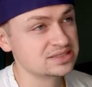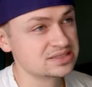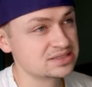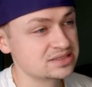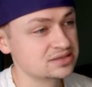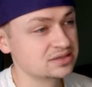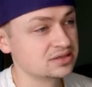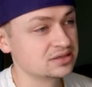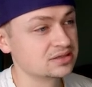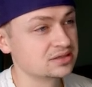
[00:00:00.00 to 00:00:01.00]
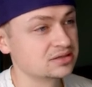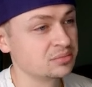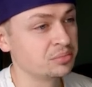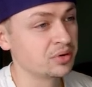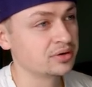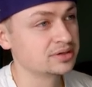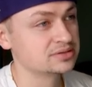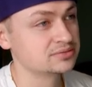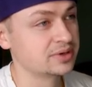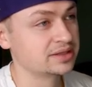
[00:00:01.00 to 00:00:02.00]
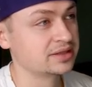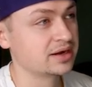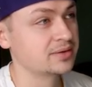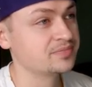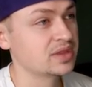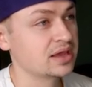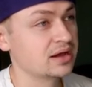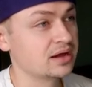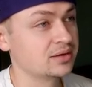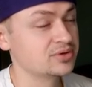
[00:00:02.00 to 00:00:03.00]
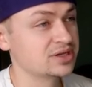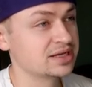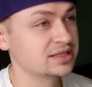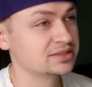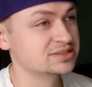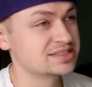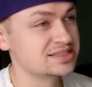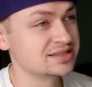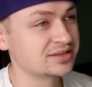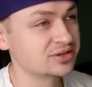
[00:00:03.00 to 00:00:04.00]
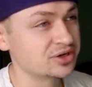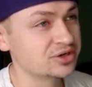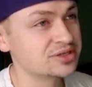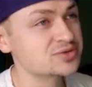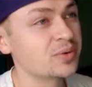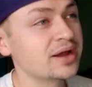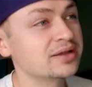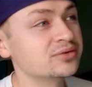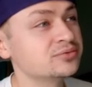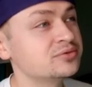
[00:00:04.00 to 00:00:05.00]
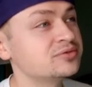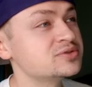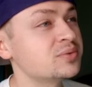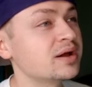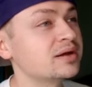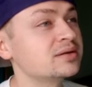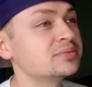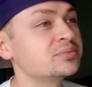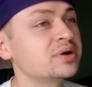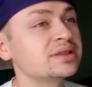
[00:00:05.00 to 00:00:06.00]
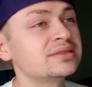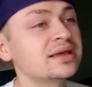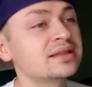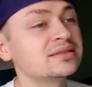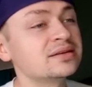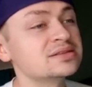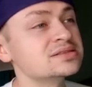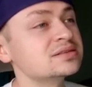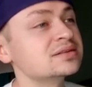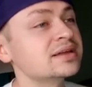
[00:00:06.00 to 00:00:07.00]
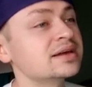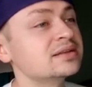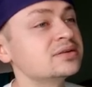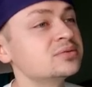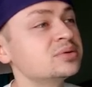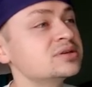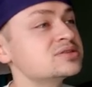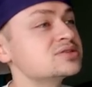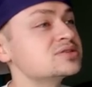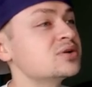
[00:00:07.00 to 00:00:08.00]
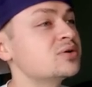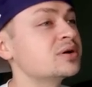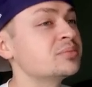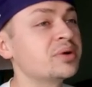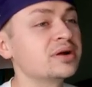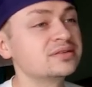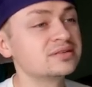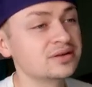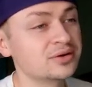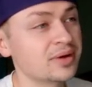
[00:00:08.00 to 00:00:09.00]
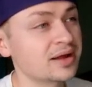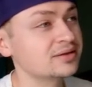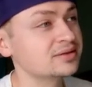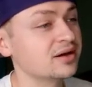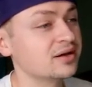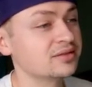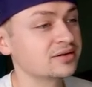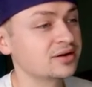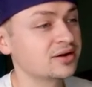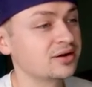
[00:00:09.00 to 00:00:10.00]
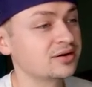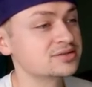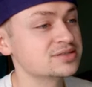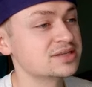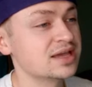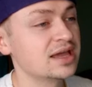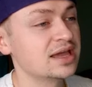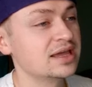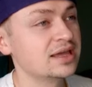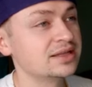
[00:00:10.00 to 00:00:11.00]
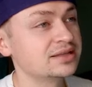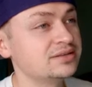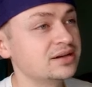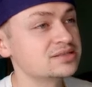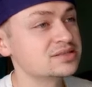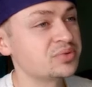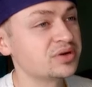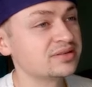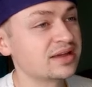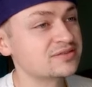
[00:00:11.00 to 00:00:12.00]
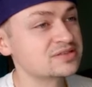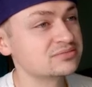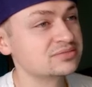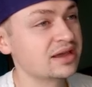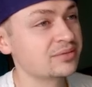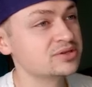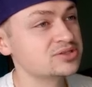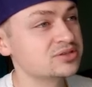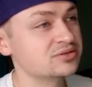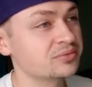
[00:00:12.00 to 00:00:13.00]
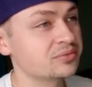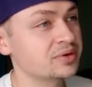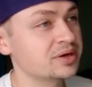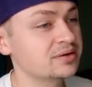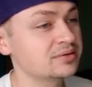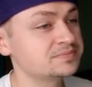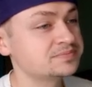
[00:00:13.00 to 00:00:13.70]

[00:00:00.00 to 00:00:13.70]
see the burn right there. You can clearly see that the hood is white and the roof is white, but that does look like a little bit of snow compared to the ground in the other cars. It does appear to have some damage in the rear.